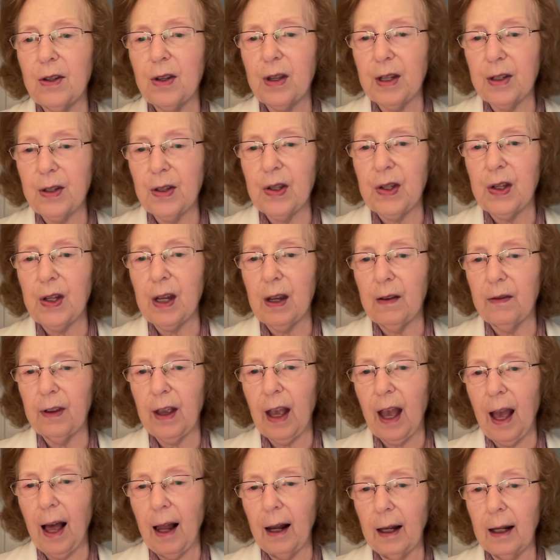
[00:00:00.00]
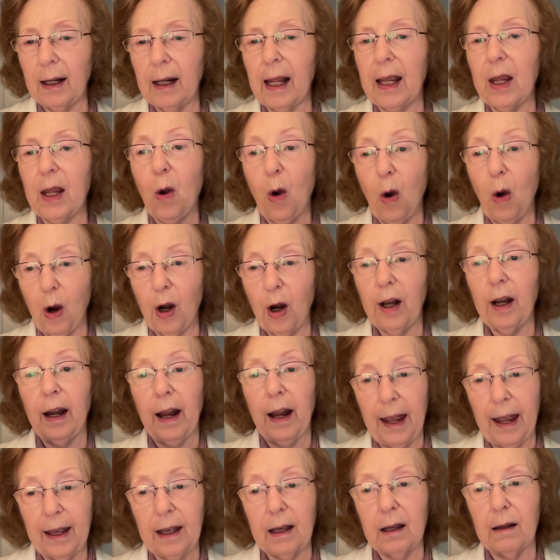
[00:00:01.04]
the Sea of Galilee, or
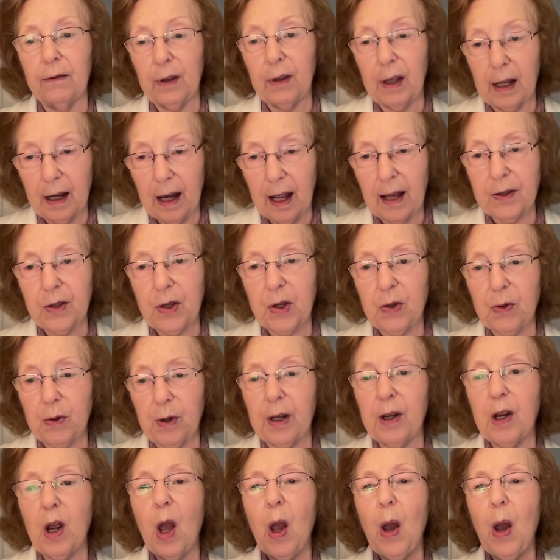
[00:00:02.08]
Lake of Gennesaret,